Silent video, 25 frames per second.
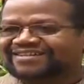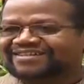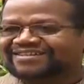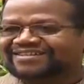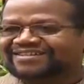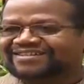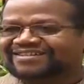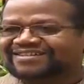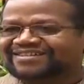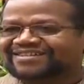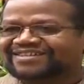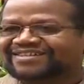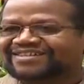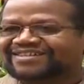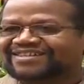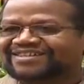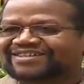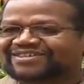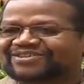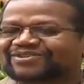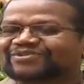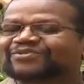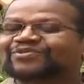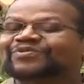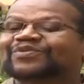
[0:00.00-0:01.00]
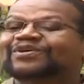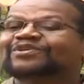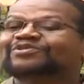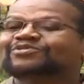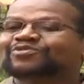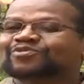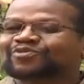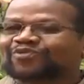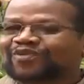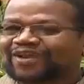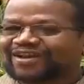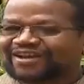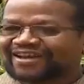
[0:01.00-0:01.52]
So you went to Rwanda? We went
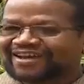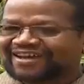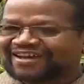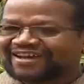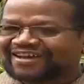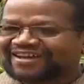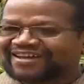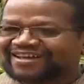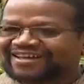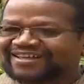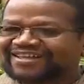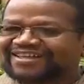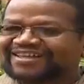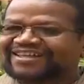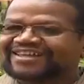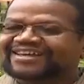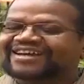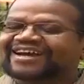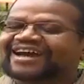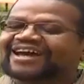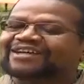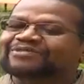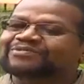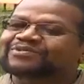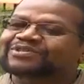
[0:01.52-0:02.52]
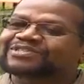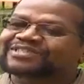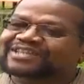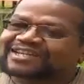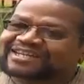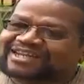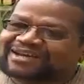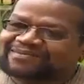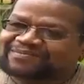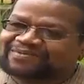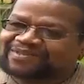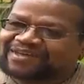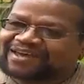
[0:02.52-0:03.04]
to Rwanda. And set up there? And we
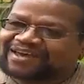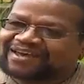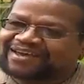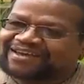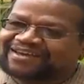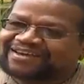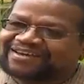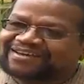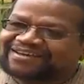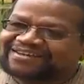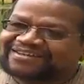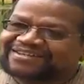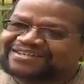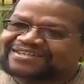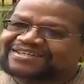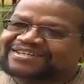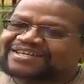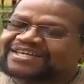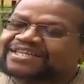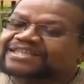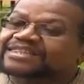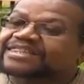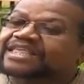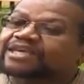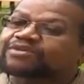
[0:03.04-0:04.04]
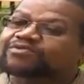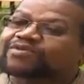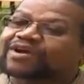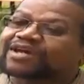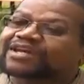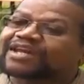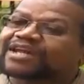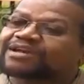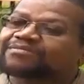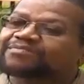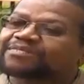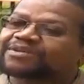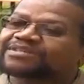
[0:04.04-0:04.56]
set up there. Okay. The
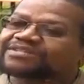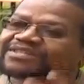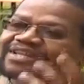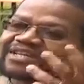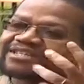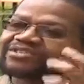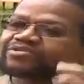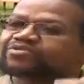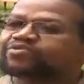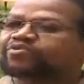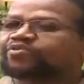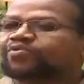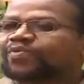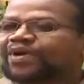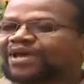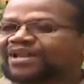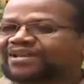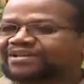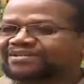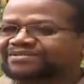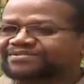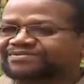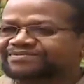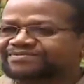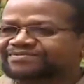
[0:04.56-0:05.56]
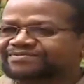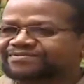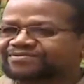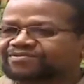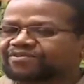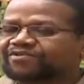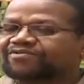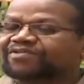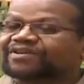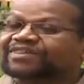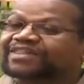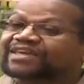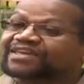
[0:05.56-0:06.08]
Ugandan business grew well mm
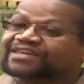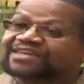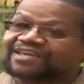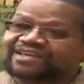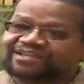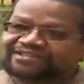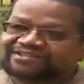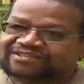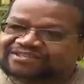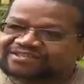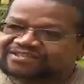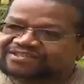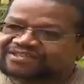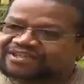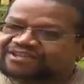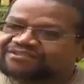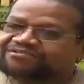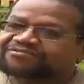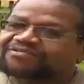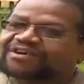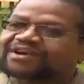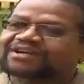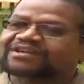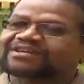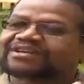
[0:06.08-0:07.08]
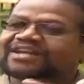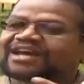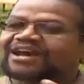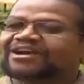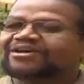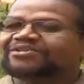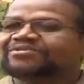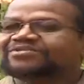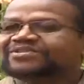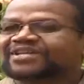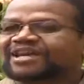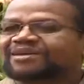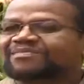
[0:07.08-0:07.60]
-hmm. over the years. In fact,
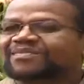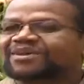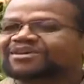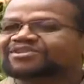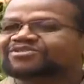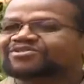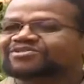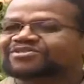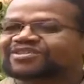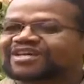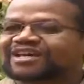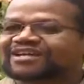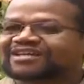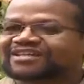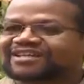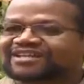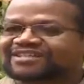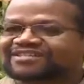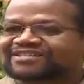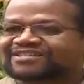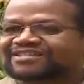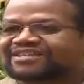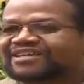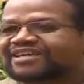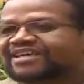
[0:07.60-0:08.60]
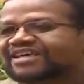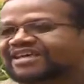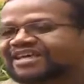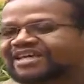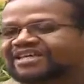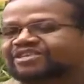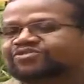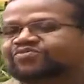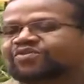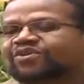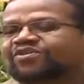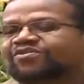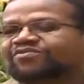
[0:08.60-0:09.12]
now Dimensions Architects mm.
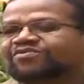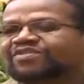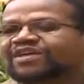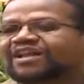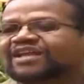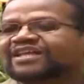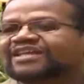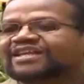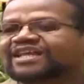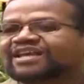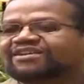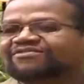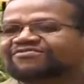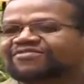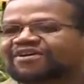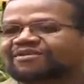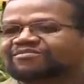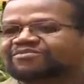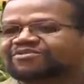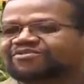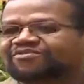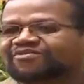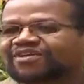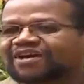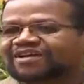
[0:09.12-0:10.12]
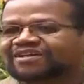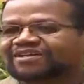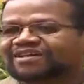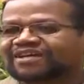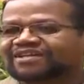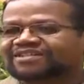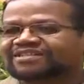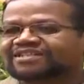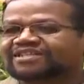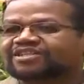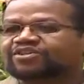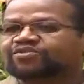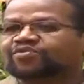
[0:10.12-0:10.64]
is one of the leading firms of
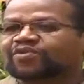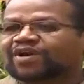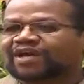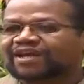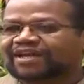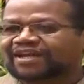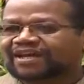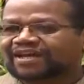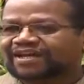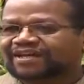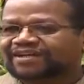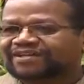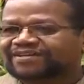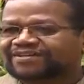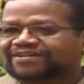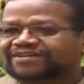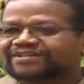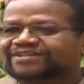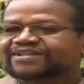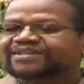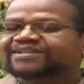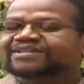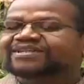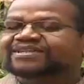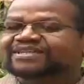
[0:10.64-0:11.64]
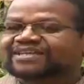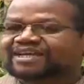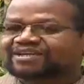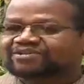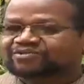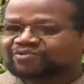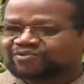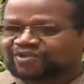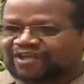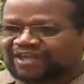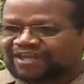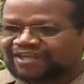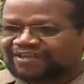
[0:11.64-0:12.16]
architects in Uganda. Okay. Yeah,
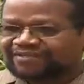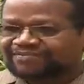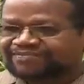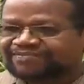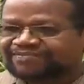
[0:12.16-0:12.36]
today.